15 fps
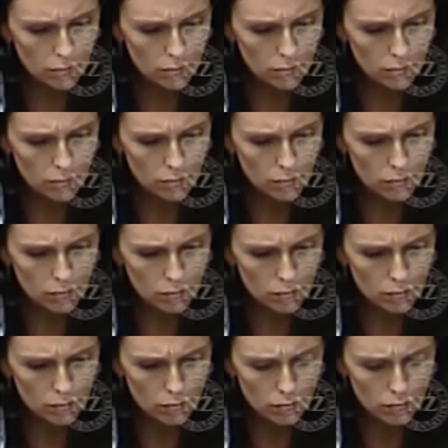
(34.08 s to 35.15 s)

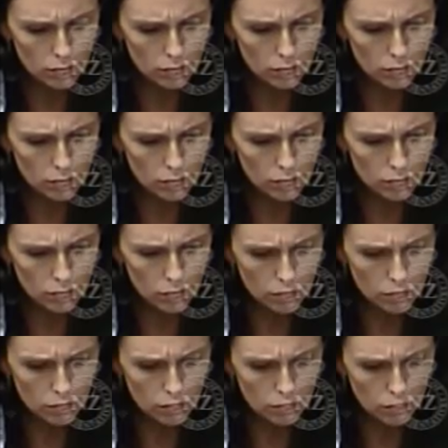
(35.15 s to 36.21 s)

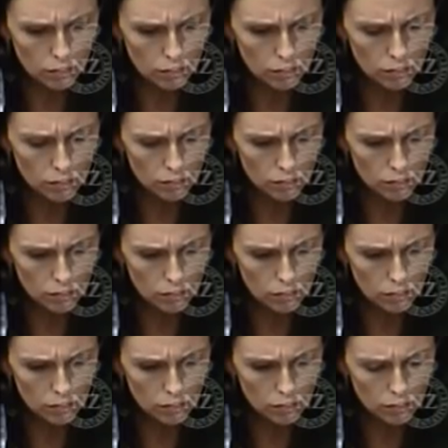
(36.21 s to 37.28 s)

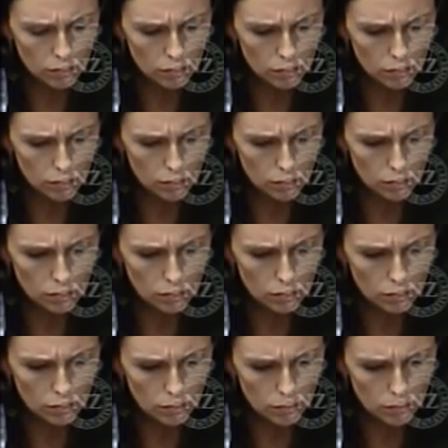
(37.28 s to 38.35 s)

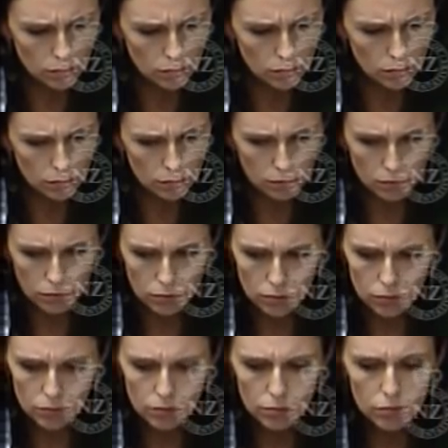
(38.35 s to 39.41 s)

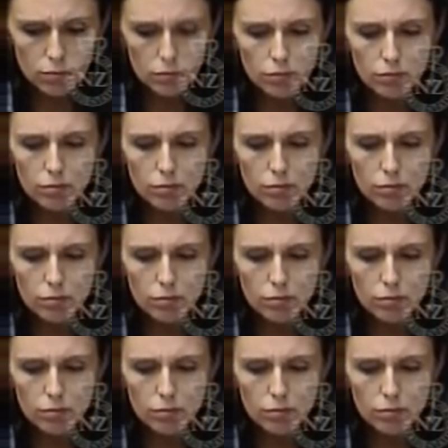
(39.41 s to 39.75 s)
This person isn't speaking.